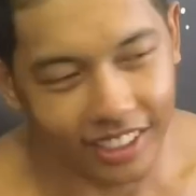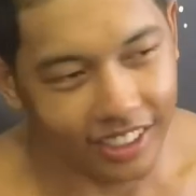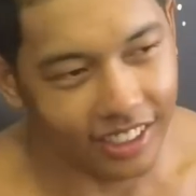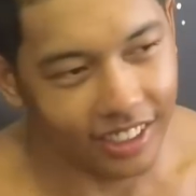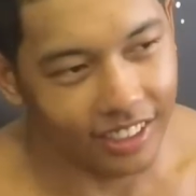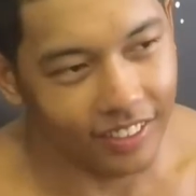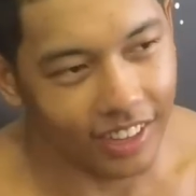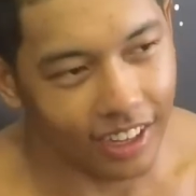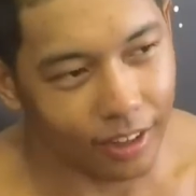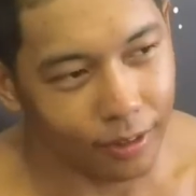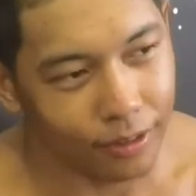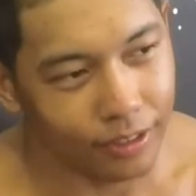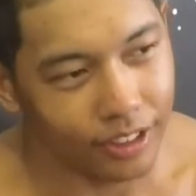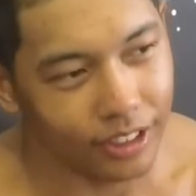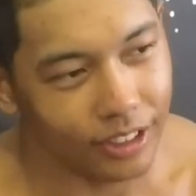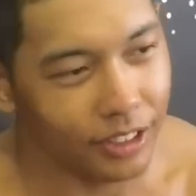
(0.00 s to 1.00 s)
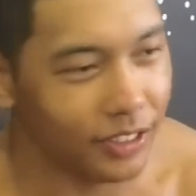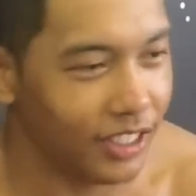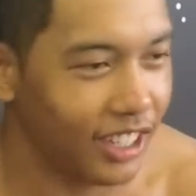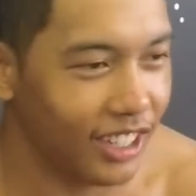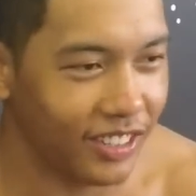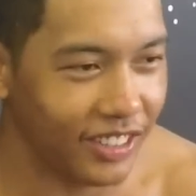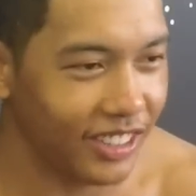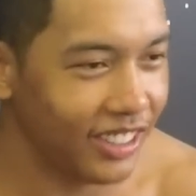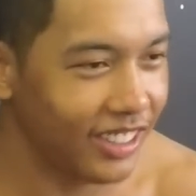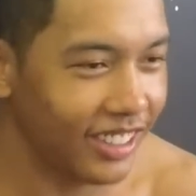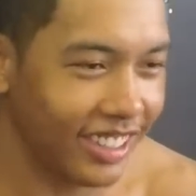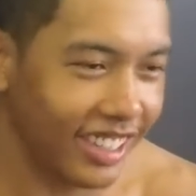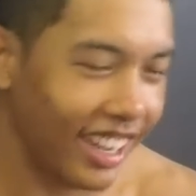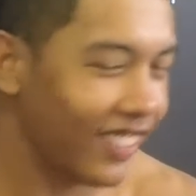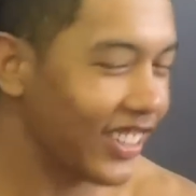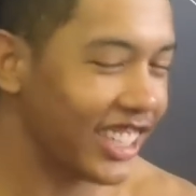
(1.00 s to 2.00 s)
Battlefield, whatever.
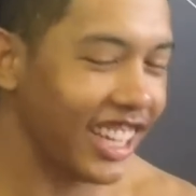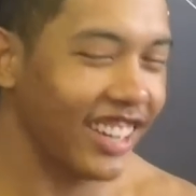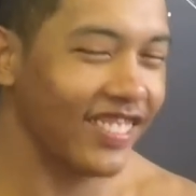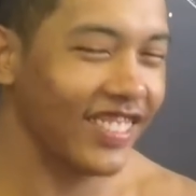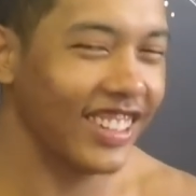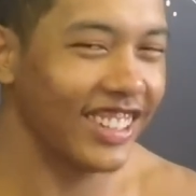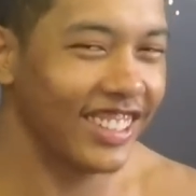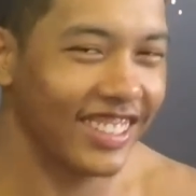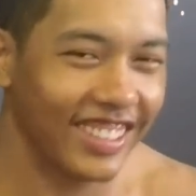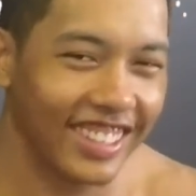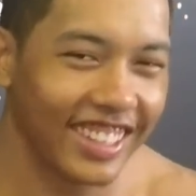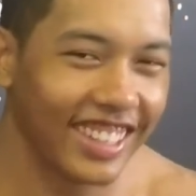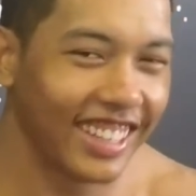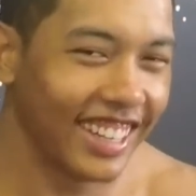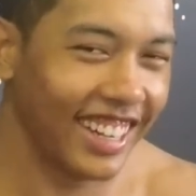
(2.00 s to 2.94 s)
Yeah, I'm a gamer, dude.